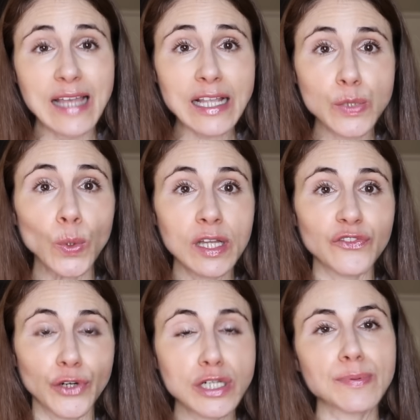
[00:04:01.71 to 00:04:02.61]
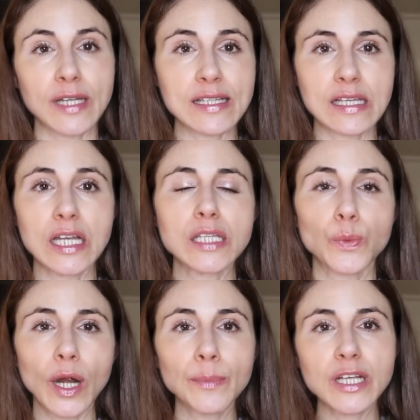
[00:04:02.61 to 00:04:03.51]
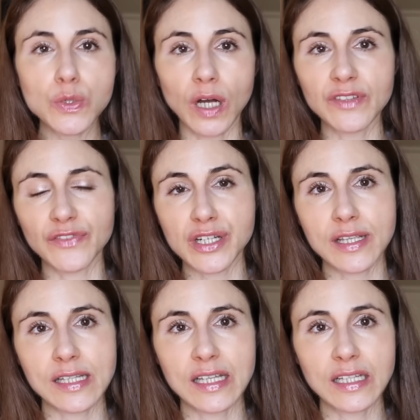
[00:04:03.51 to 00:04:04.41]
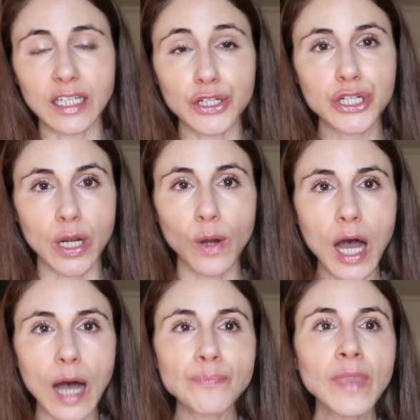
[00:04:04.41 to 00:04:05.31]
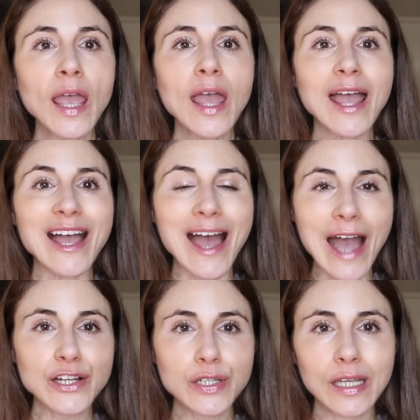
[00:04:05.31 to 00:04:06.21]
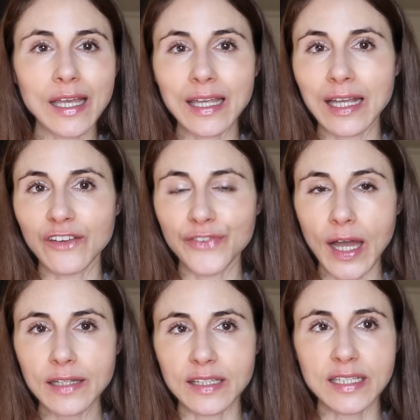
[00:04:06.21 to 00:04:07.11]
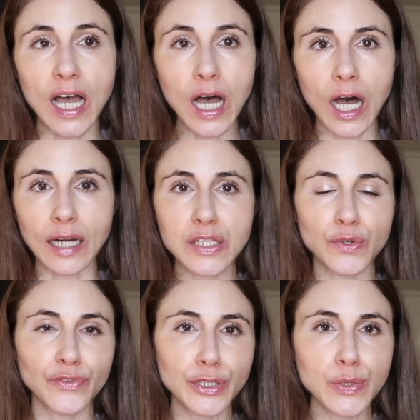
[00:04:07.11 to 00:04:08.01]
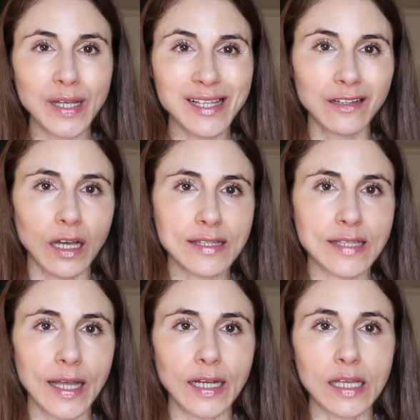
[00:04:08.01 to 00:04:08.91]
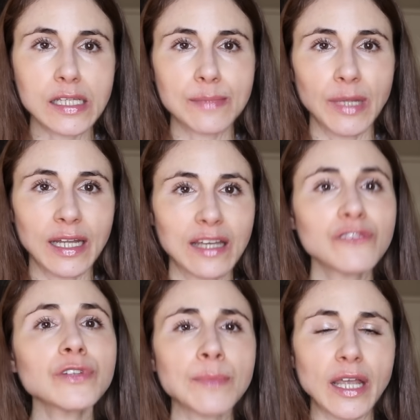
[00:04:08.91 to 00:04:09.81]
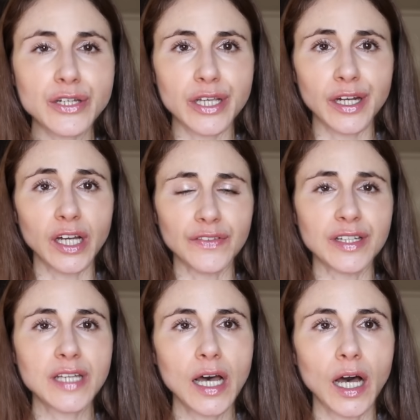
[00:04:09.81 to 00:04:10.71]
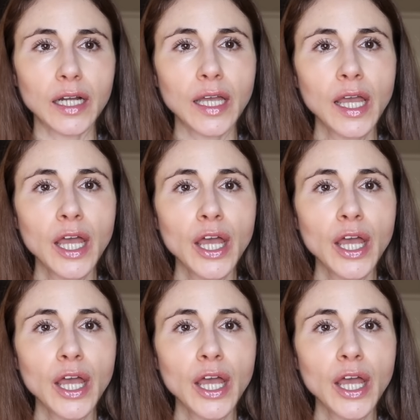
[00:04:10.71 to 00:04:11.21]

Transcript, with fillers: that's one of the first places where B12 deficiency is gonna show up. Actually, it can affect the tongue. It's referred to as a glossitis, meaning inflammation of the tongue.